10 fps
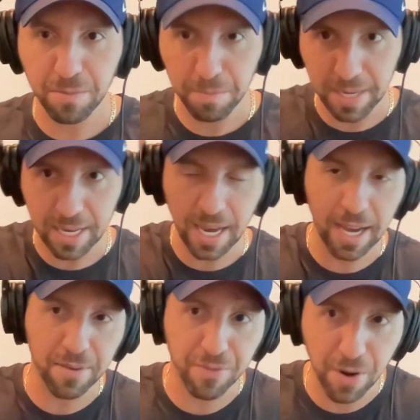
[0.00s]
be
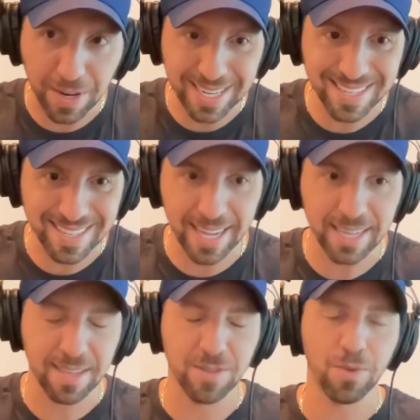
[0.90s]
kind of very
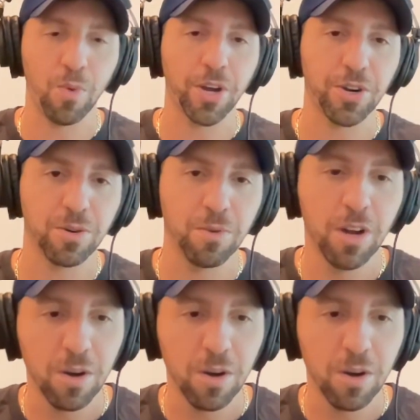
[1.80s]
distinct into what your